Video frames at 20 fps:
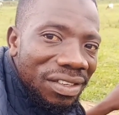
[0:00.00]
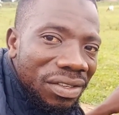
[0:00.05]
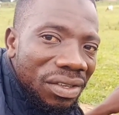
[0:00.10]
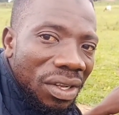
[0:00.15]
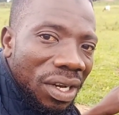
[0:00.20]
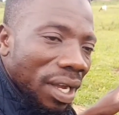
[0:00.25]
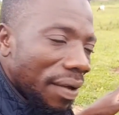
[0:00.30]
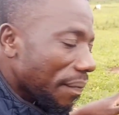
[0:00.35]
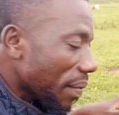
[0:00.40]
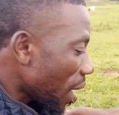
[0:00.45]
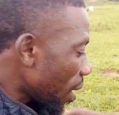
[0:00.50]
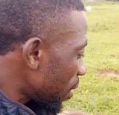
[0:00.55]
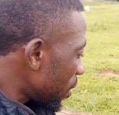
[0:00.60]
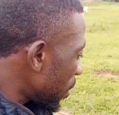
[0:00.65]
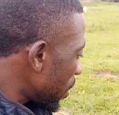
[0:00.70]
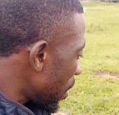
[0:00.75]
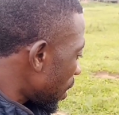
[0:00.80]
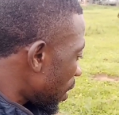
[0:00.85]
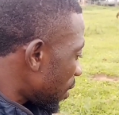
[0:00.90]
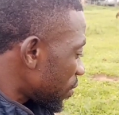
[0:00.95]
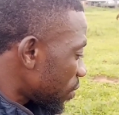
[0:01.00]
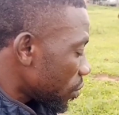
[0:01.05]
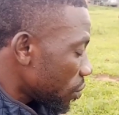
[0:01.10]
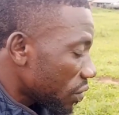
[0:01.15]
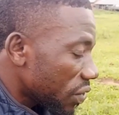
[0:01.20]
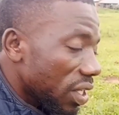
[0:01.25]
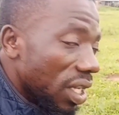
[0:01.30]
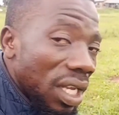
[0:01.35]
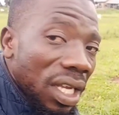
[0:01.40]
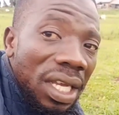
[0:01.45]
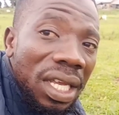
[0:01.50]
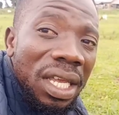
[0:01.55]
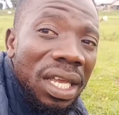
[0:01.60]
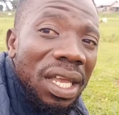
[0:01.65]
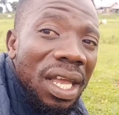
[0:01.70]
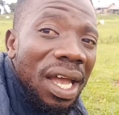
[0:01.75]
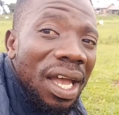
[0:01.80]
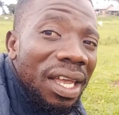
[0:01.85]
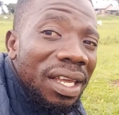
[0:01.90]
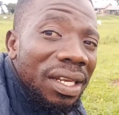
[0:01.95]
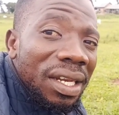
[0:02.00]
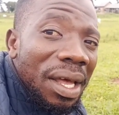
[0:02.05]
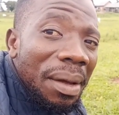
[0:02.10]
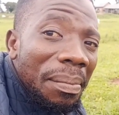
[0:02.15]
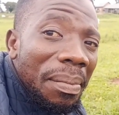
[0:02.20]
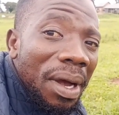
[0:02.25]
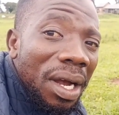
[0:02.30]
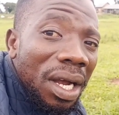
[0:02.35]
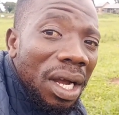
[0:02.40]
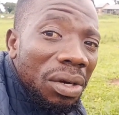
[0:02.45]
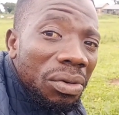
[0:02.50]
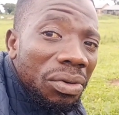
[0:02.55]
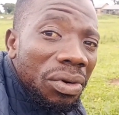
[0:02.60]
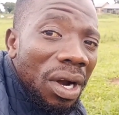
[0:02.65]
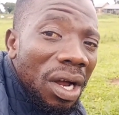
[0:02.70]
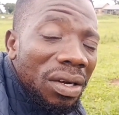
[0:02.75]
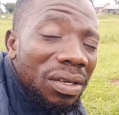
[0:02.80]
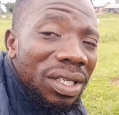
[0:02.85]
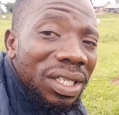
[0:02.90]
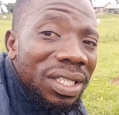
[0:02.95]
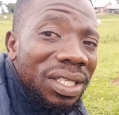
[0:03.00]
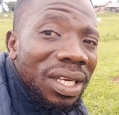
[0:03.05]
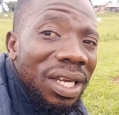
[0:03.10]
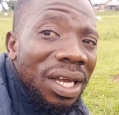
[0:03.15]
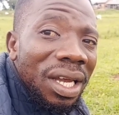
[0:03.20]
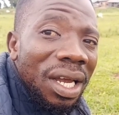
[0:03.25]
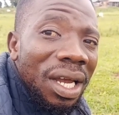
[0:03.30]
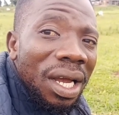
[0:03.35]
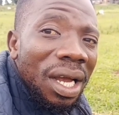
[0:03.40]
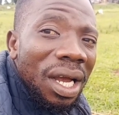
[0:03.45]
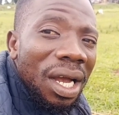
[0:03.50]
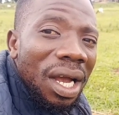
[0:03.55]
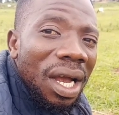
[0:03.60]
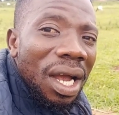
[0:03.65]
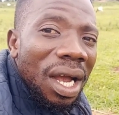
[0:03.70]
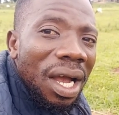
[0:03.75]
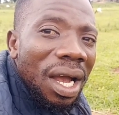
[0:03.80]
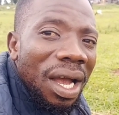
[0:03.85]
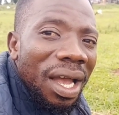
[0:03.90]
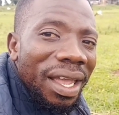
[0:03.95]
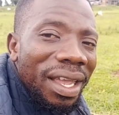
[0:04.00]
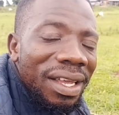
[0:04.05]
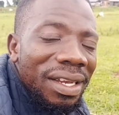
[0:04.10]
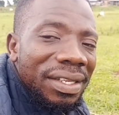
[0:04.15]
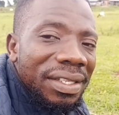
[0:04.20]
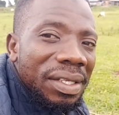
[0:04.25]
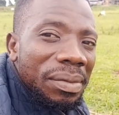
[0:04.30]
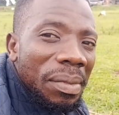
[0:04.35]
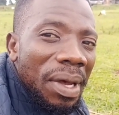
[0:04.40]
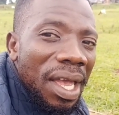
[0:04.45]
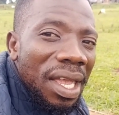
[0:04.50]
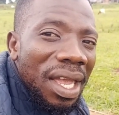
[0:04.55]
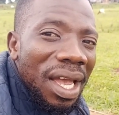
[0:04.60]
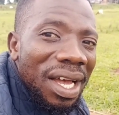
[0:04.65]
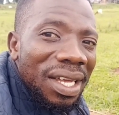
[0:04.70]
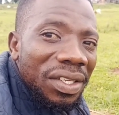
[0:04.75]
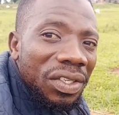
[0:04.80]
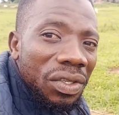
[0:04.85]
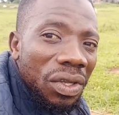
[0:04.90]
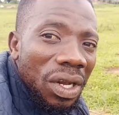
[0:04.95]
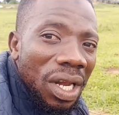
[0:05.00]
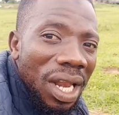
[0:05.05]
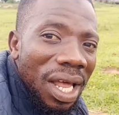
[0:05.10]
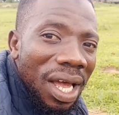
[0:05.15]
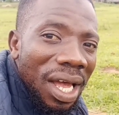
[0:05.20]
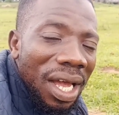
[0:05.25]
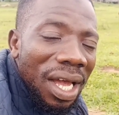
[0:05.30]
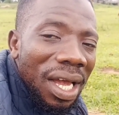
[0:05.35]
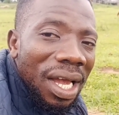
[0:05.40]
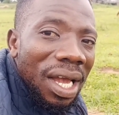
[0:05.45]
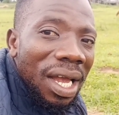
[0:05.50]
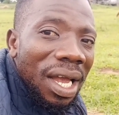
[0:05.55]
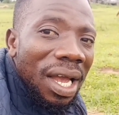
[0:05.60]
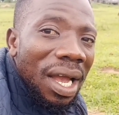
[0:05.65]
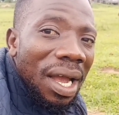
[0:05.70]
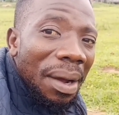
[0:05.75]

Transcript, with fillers: Azolla. And uh, as you're seeing here in the background, uh, it's my Azolla